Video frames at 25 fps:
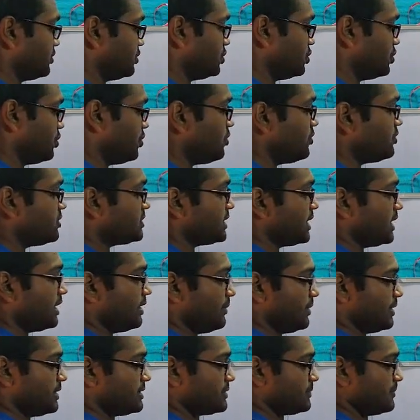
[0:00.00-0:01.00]
those
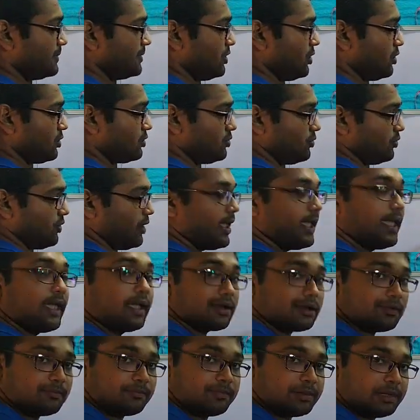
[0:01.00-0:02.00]
elements belong to
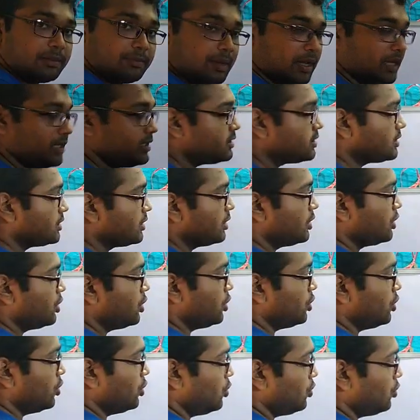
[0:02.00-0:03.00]
A complement
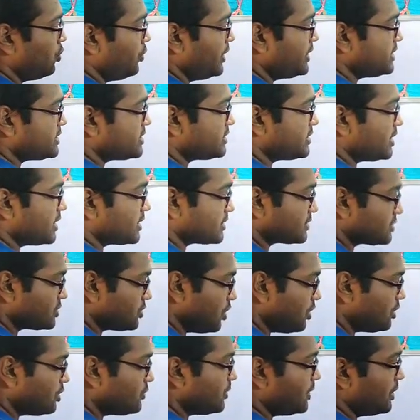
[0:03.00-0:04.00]
which does
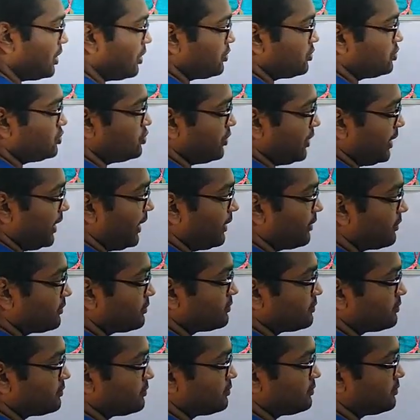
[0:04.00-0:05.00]
not belong to
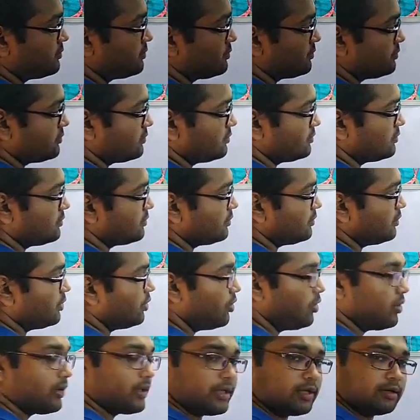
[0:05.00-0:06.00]
A.
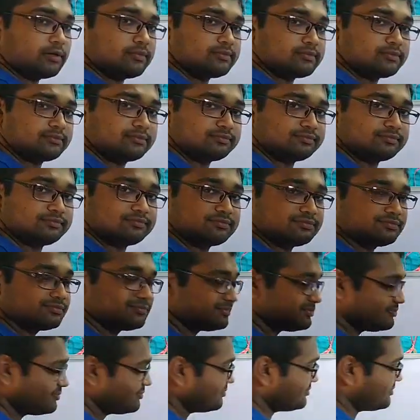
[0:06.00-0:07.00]
Okay?
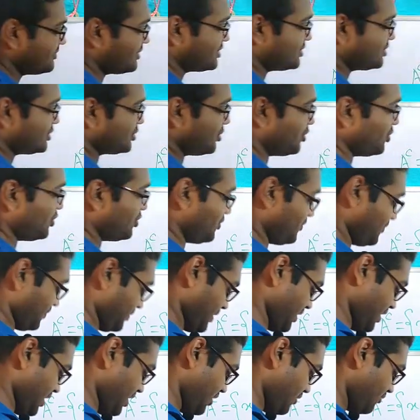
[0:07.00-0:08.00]

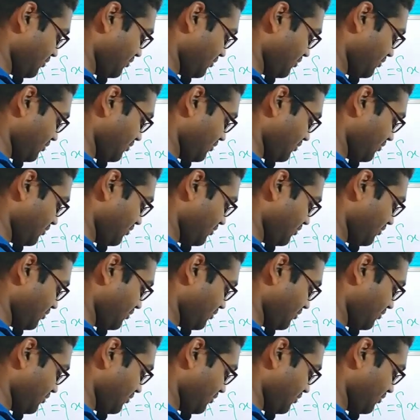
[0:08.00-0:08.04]
So,